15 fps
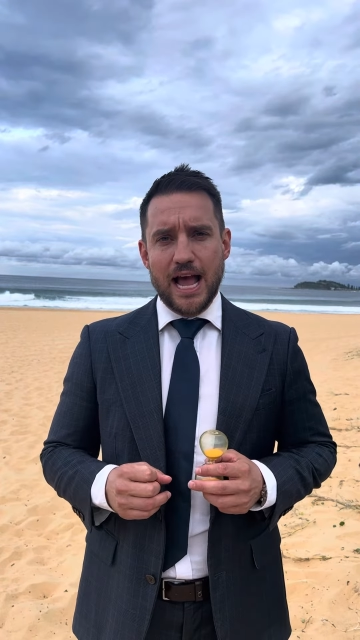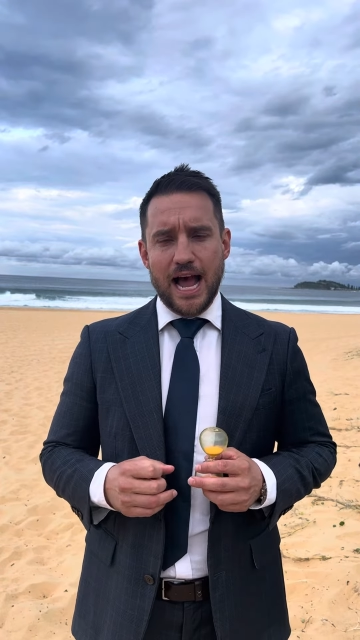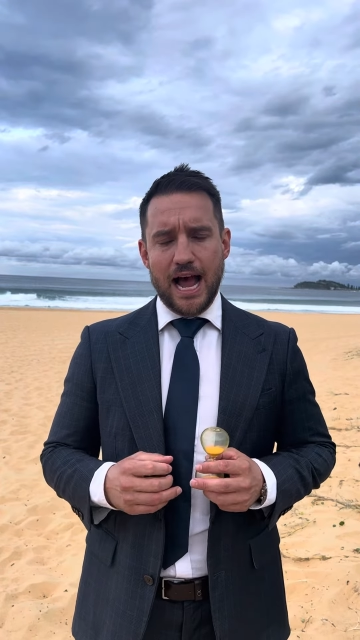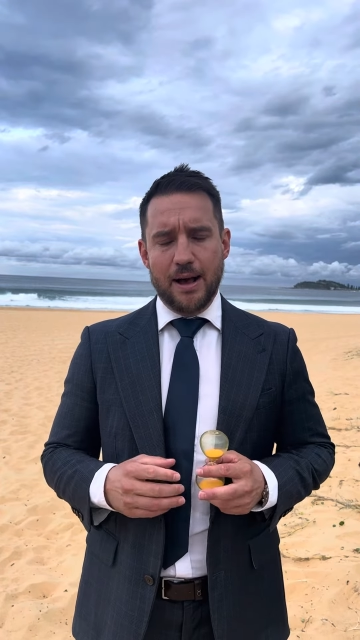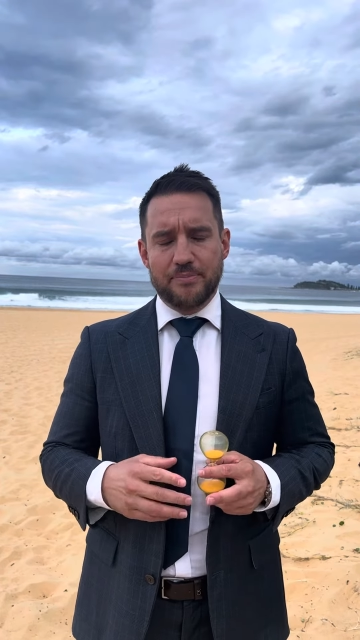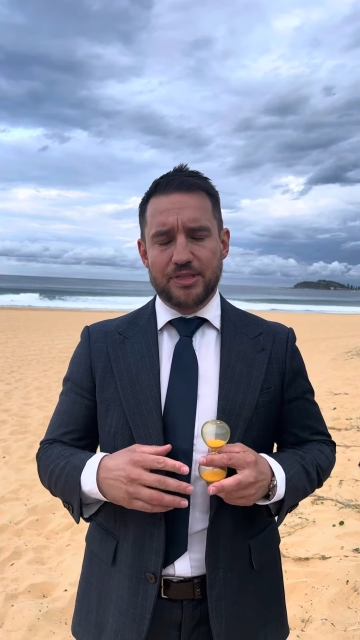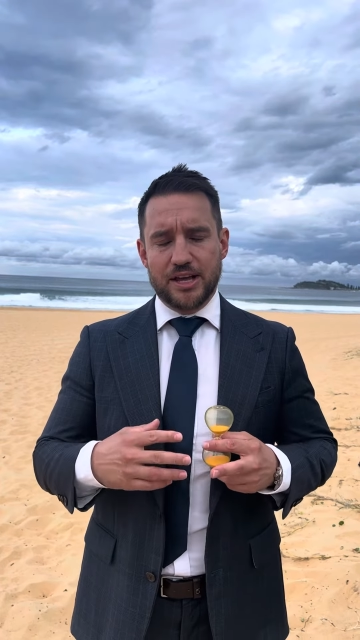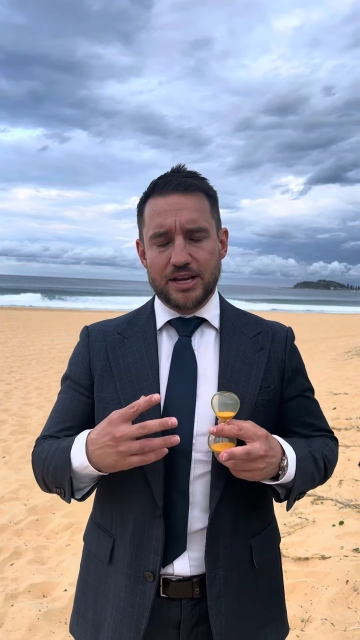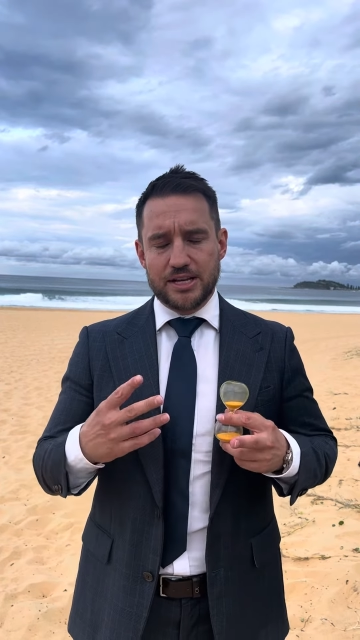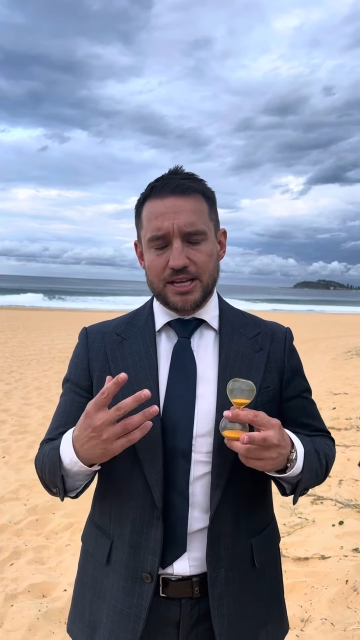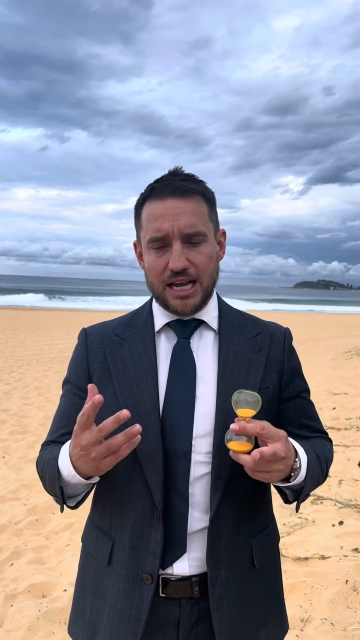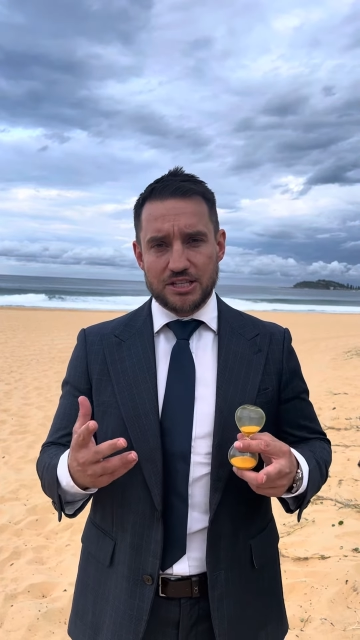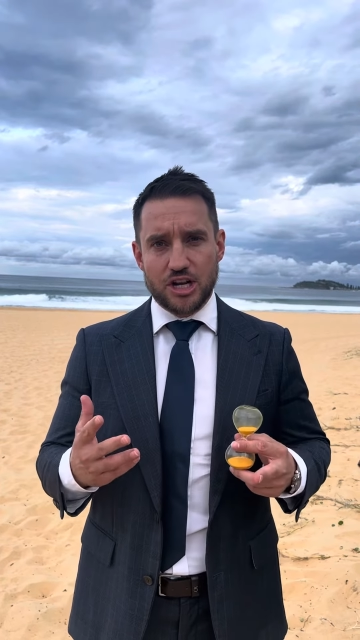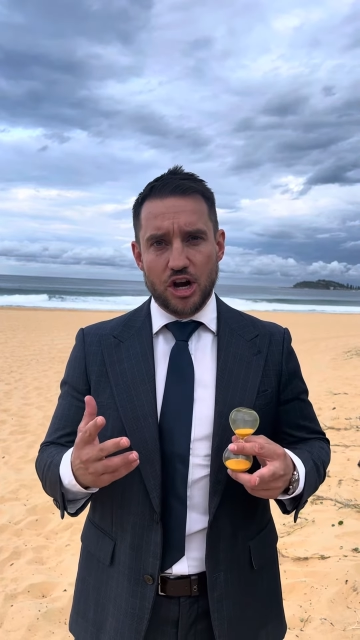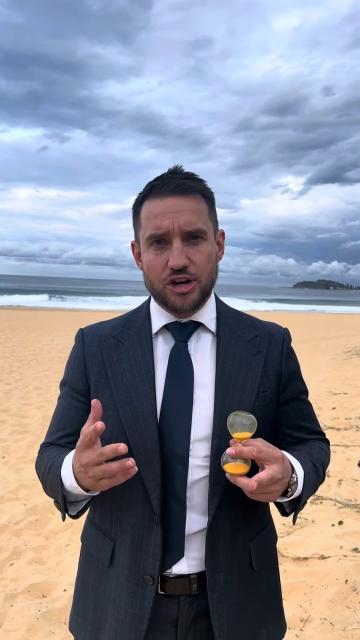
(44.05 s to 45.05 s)
that
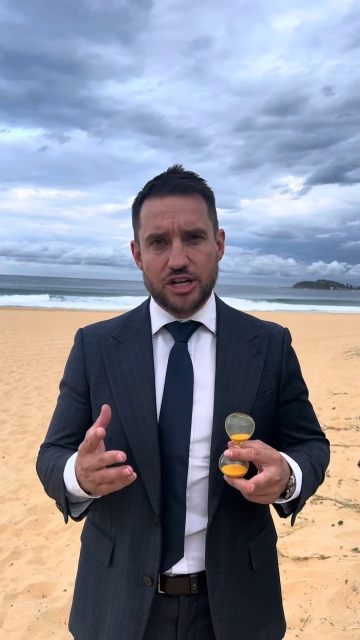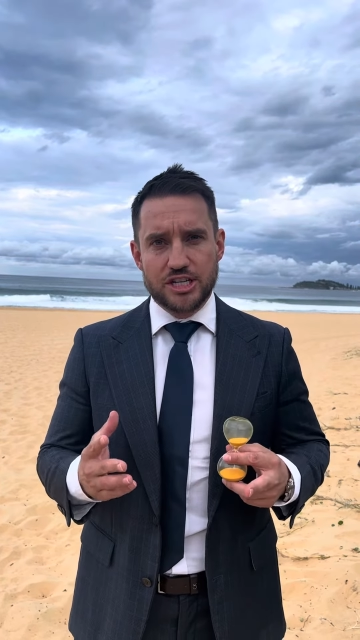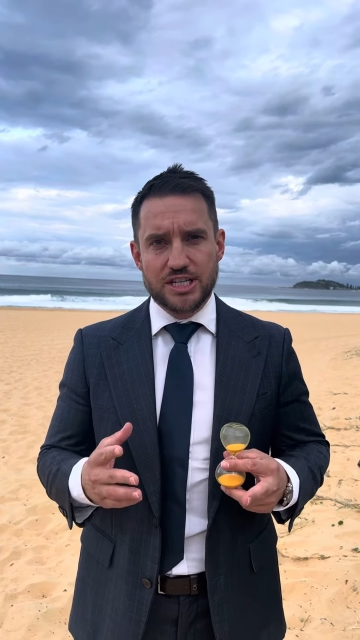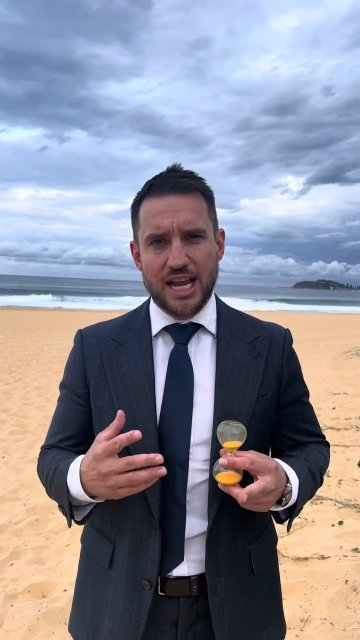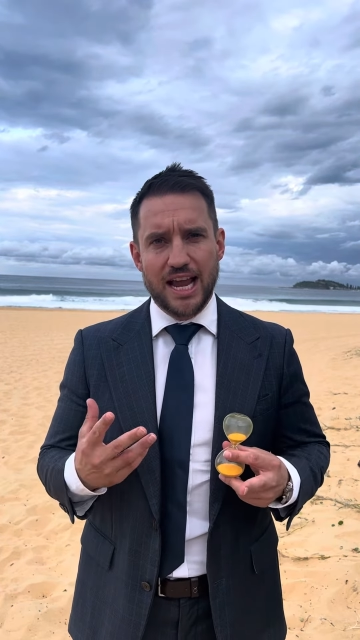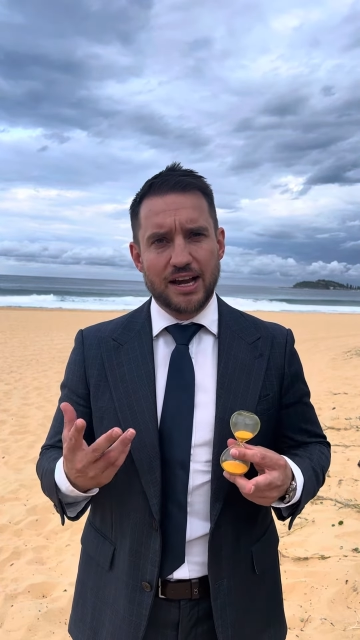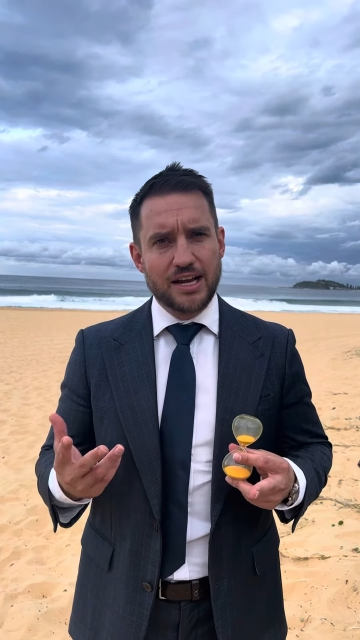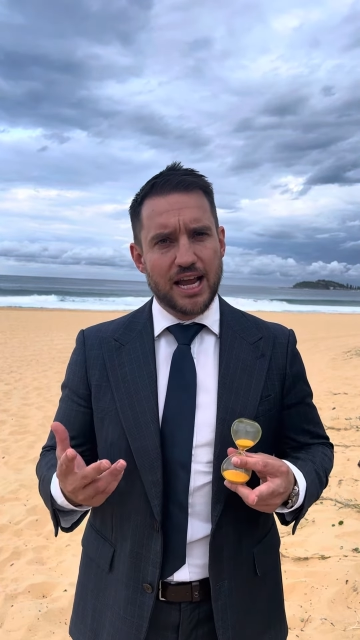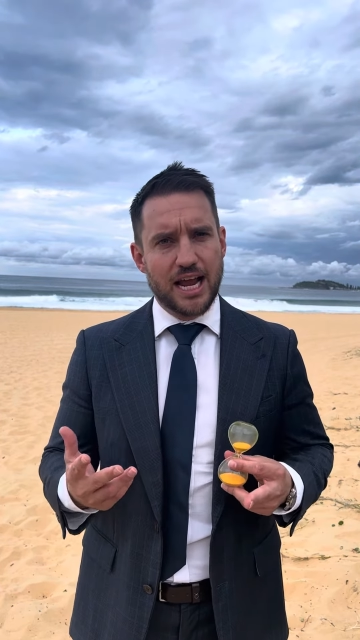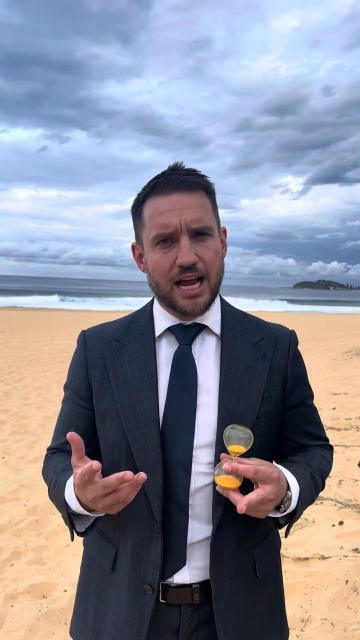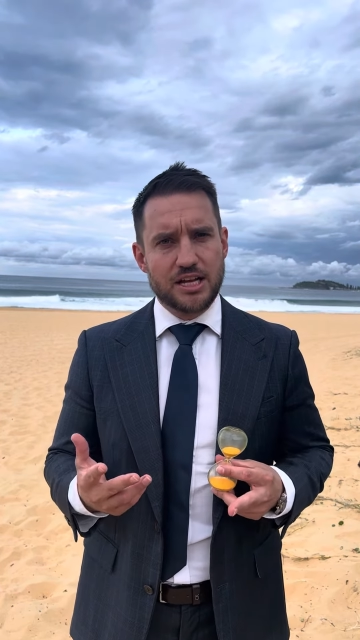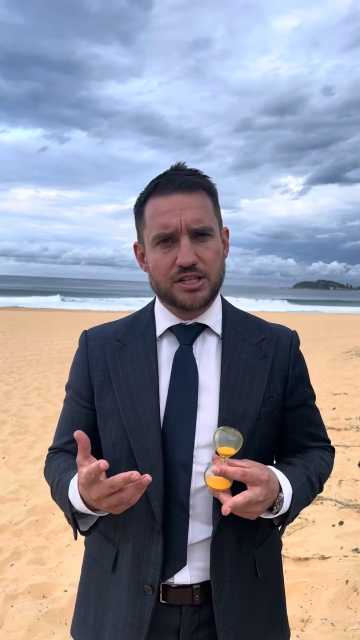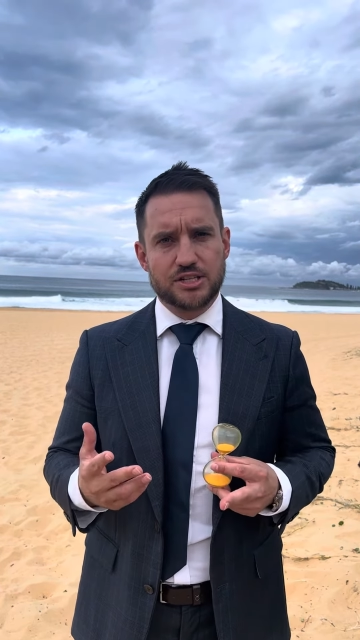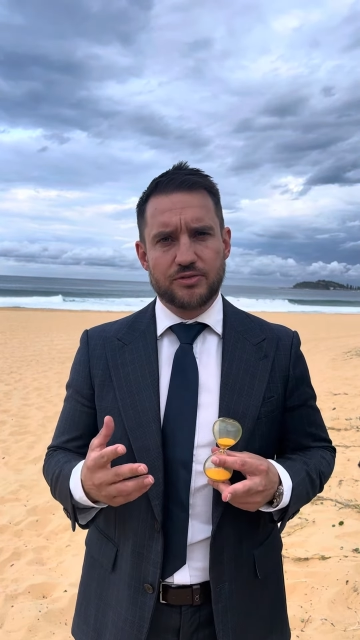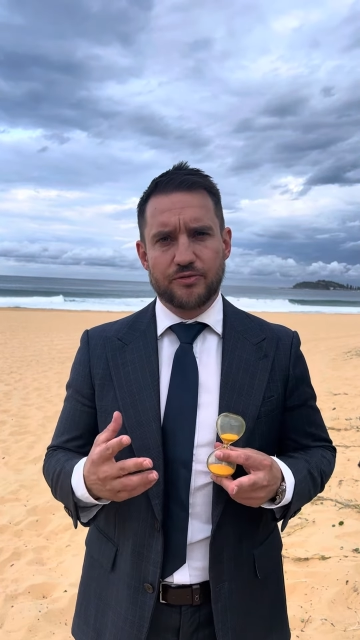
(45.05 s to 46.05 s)
does own a
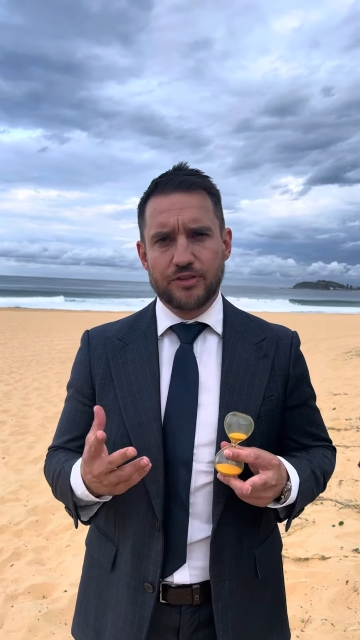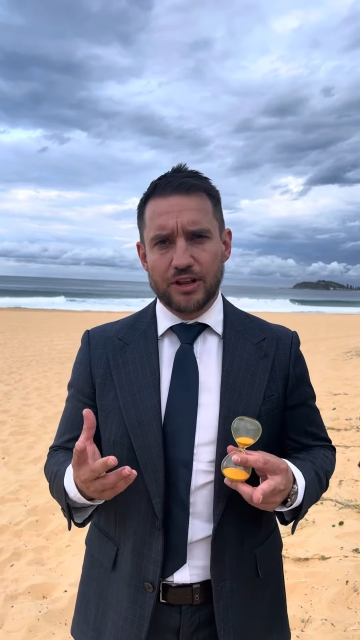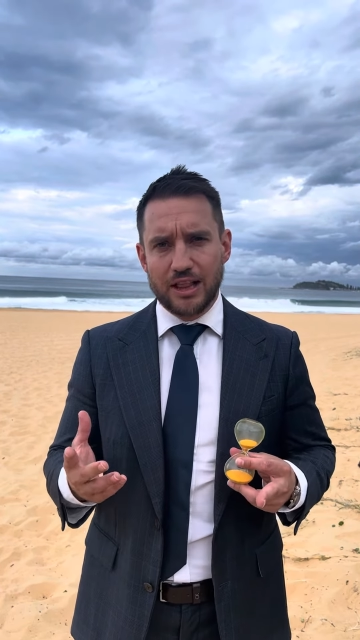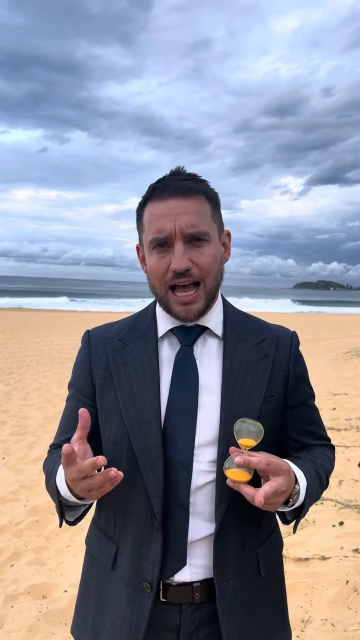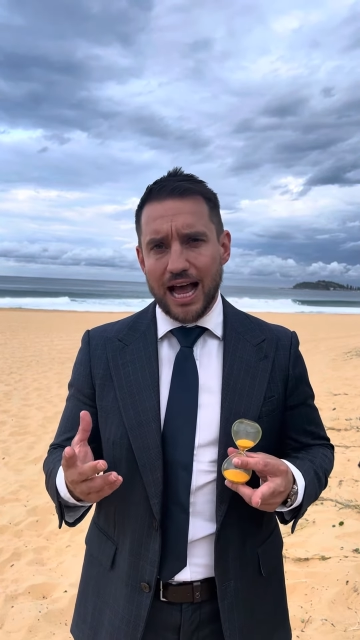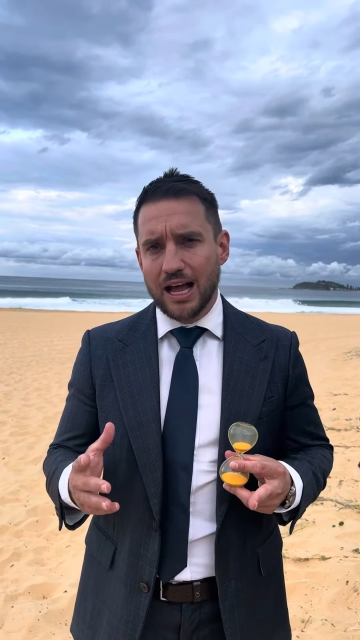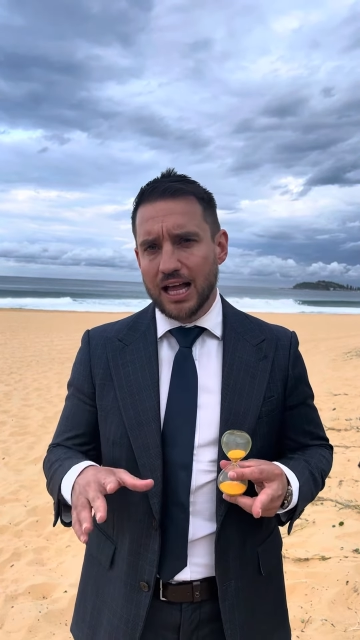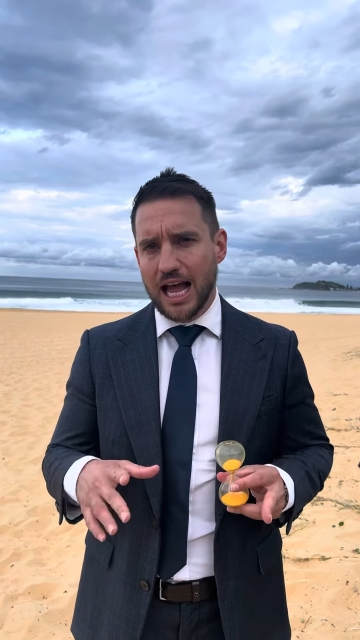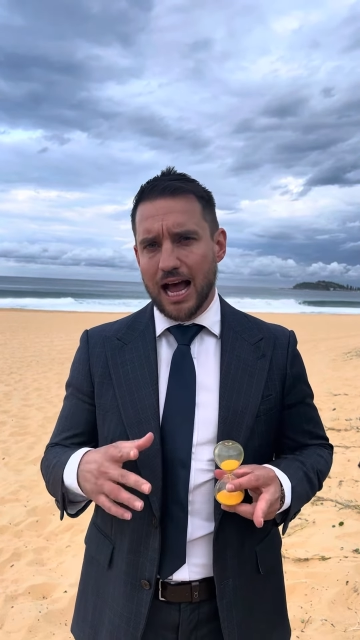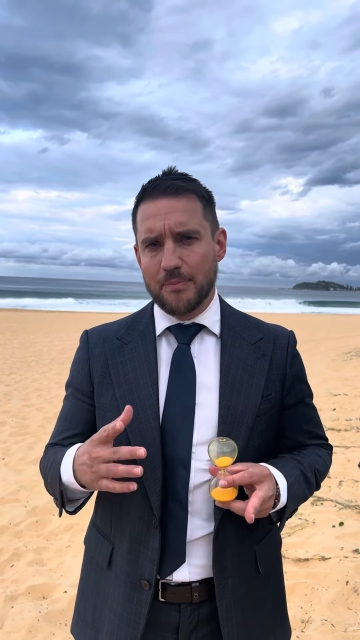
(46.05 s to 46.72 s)
townhouse villa